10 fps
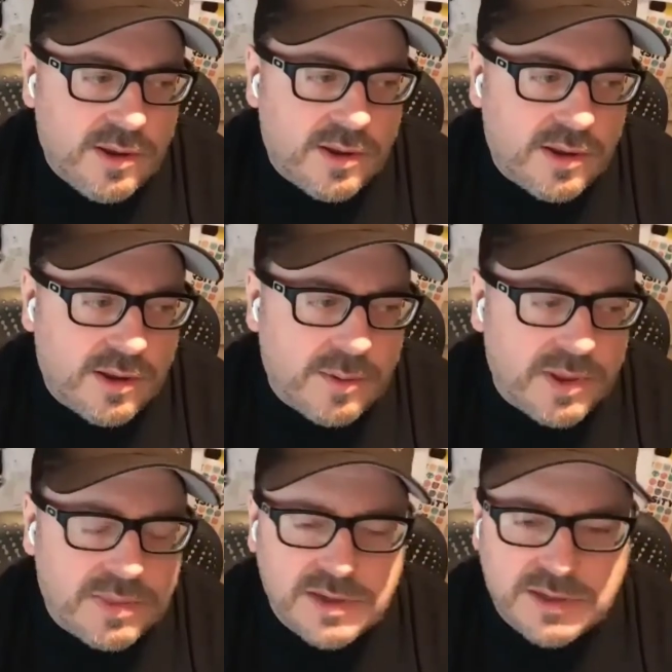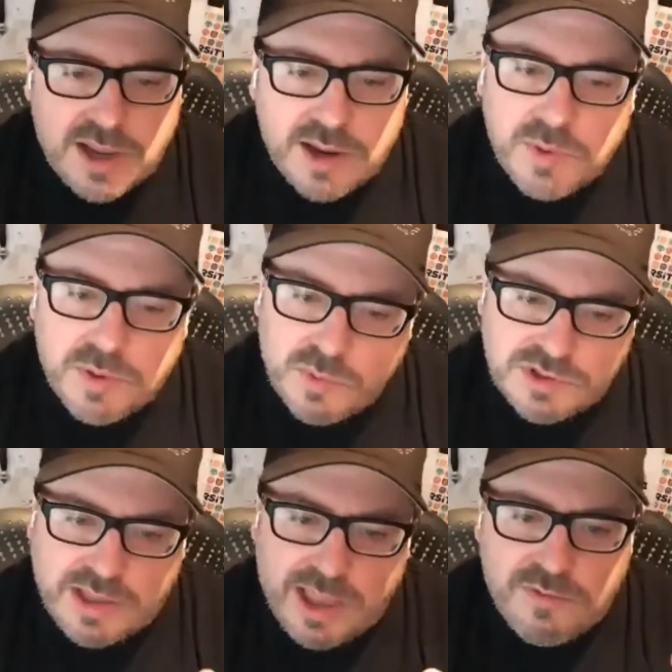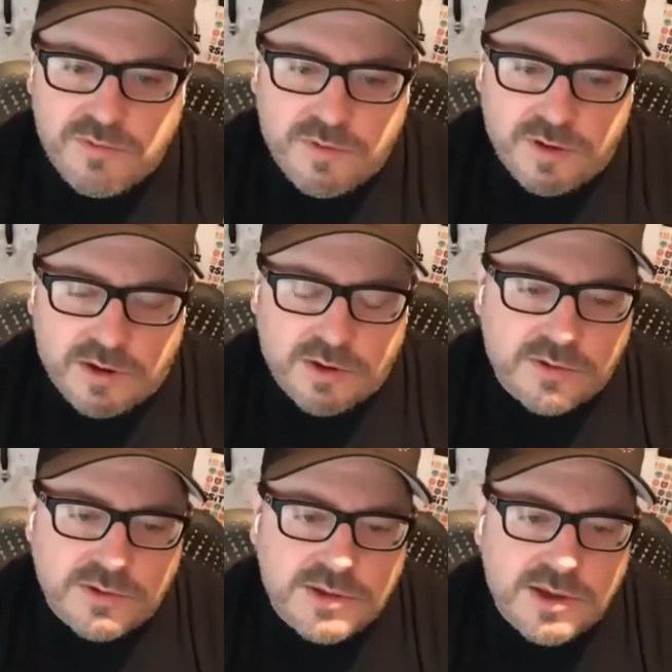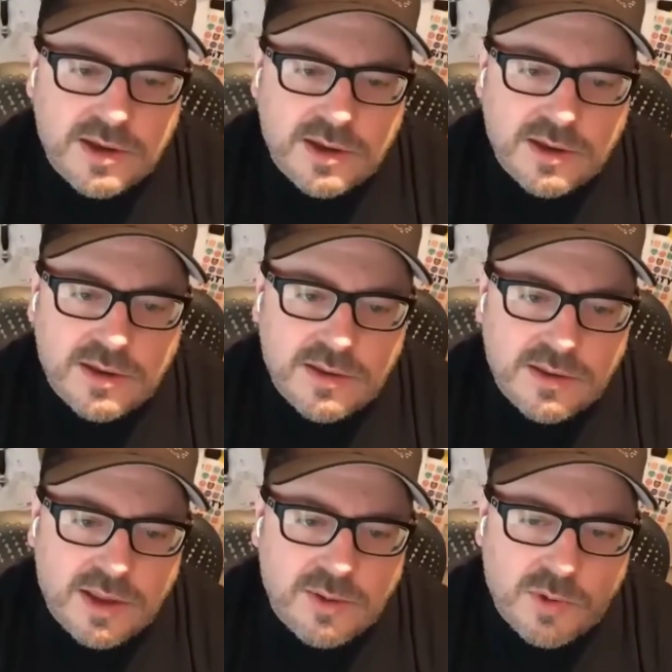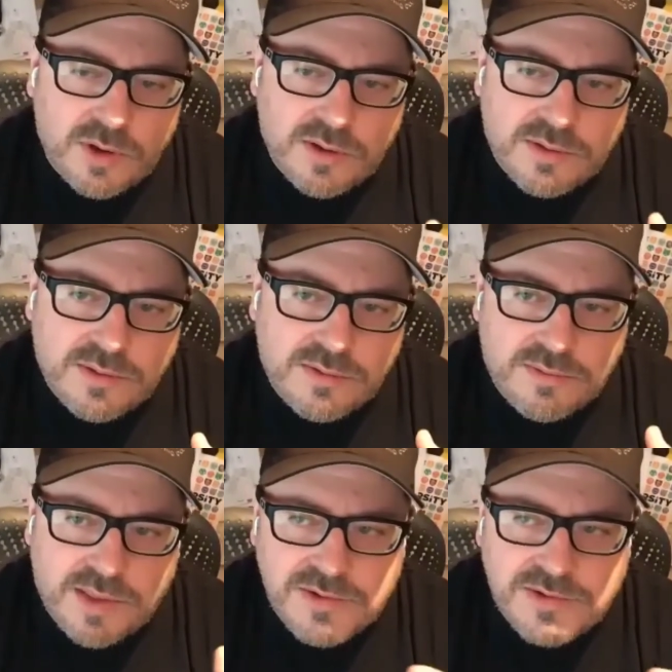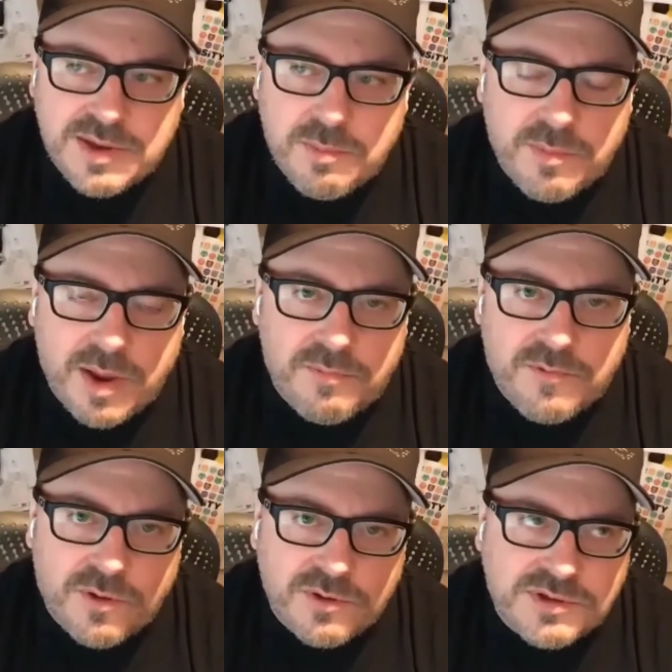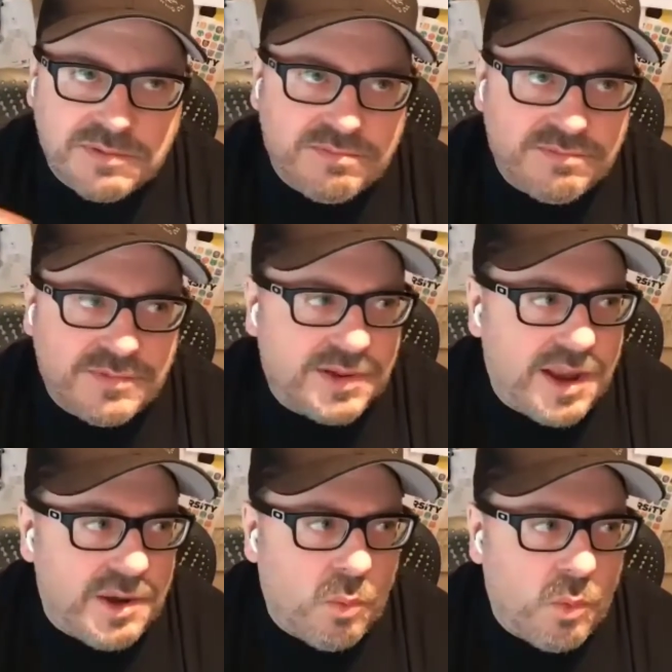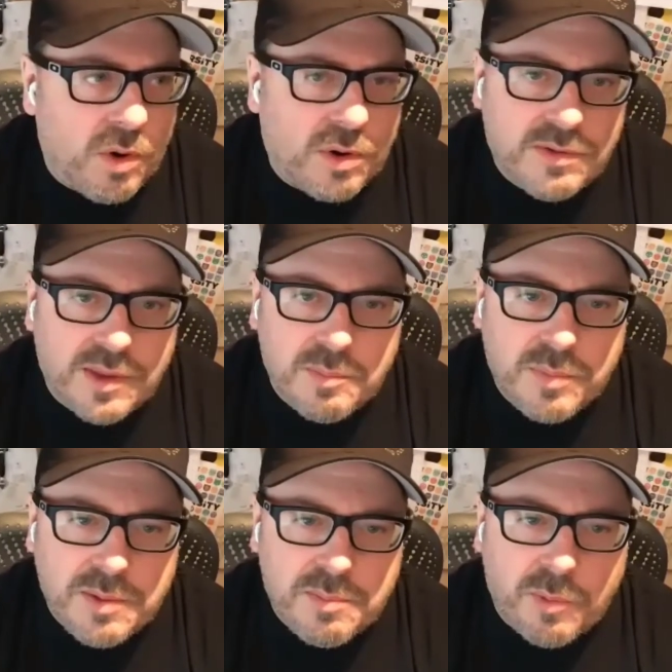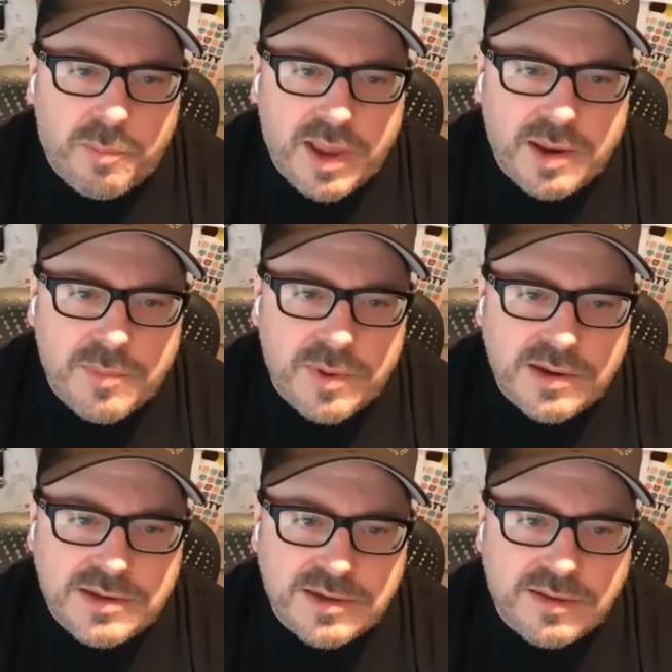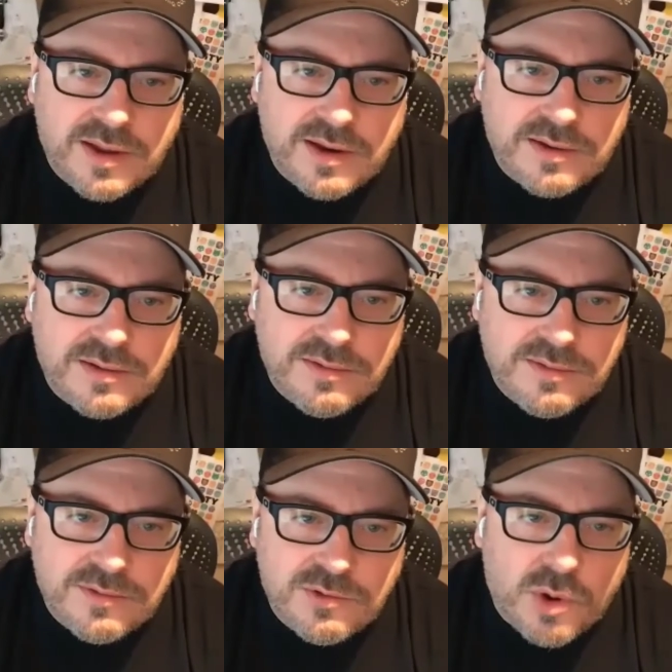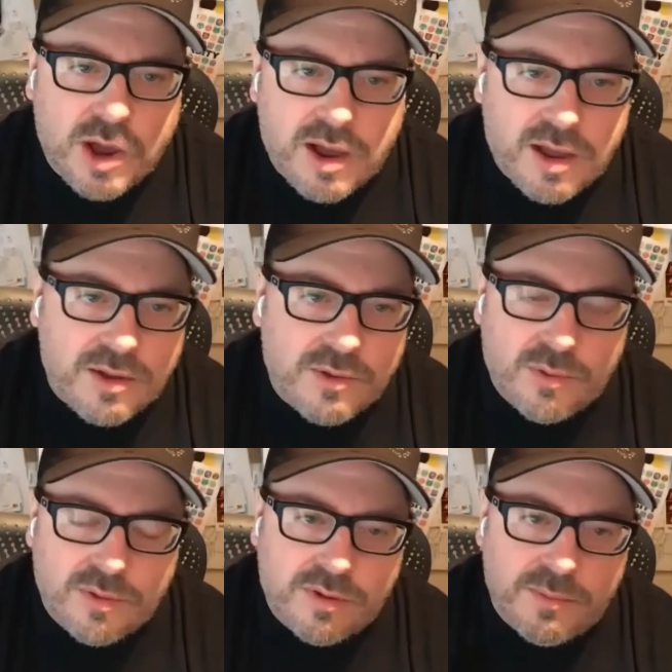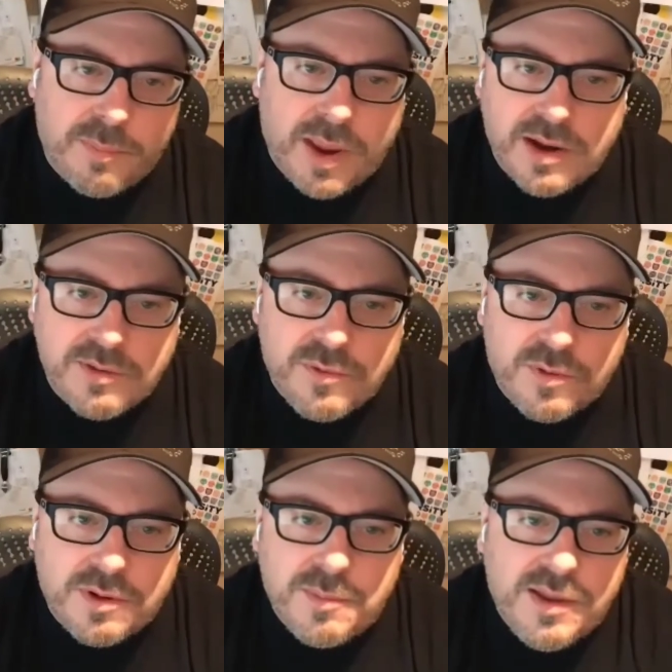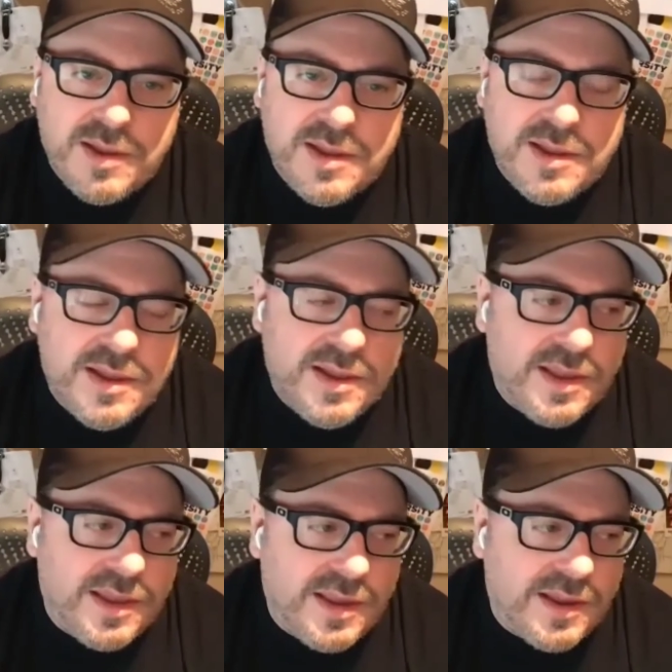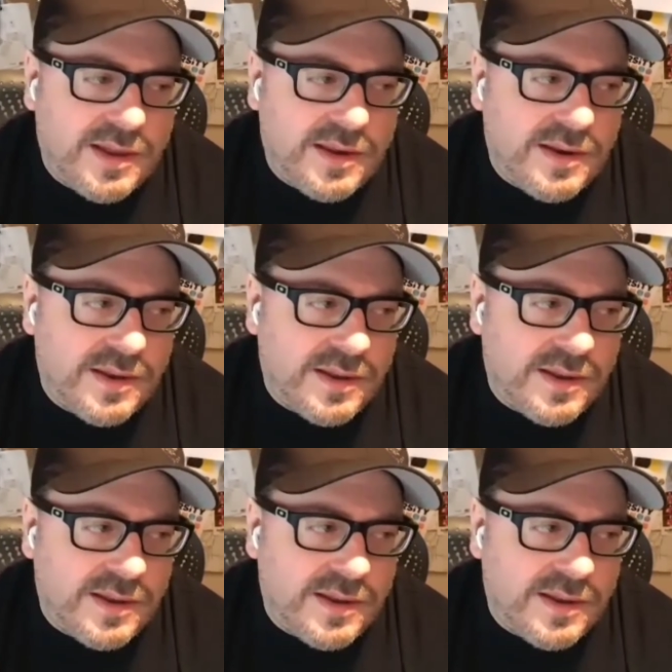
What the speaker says: at the time it was lead figures. And that was some of my first kind of work that people paid me to like draw or paint for them. And